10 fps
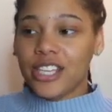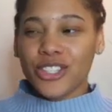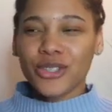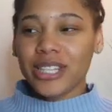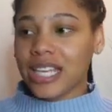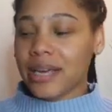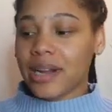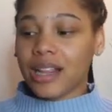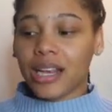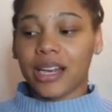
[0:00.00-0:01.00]
So you can think
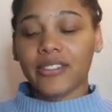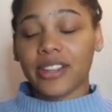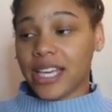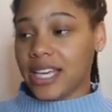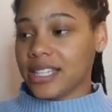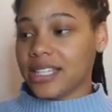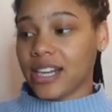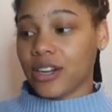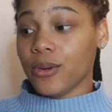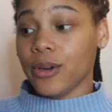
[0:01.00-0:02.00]
about a lot of different things
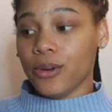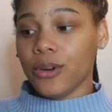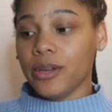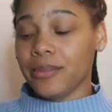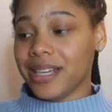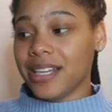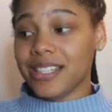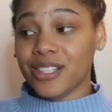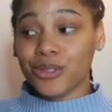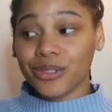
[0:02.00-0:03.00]
that are going on, but
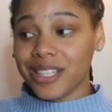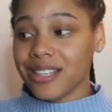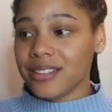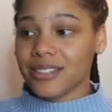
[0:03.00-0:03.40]
essentially,